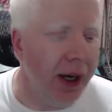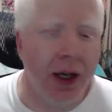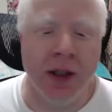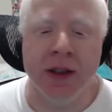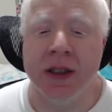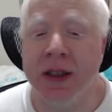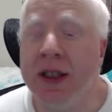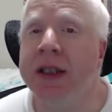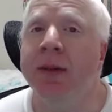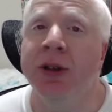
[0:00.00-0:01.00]
And
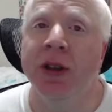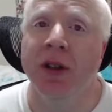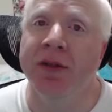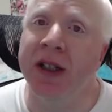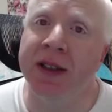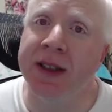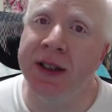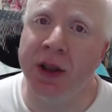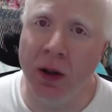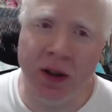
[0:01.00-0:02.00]
6 mg of nicotine
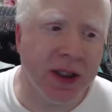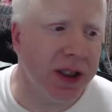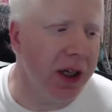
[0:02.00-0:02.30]
salts